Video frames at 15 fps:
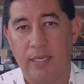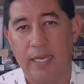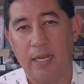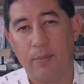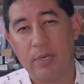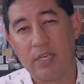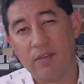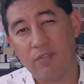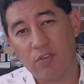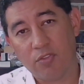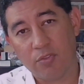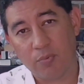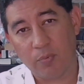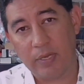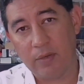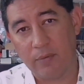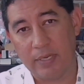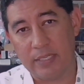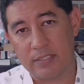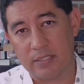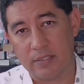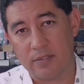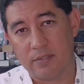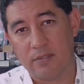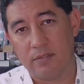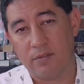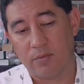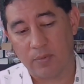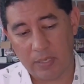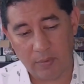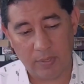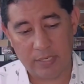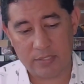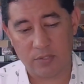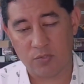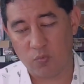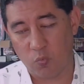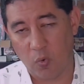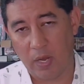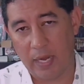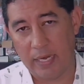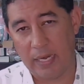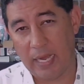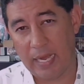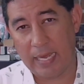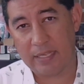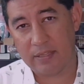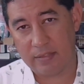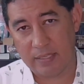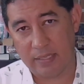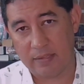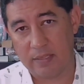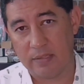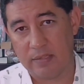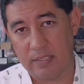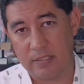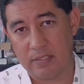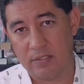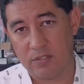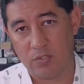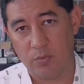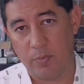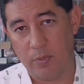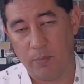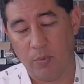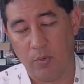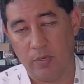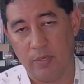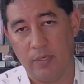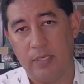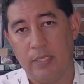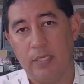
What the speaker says: And I'm going to give you three reasons why I think that this is super important.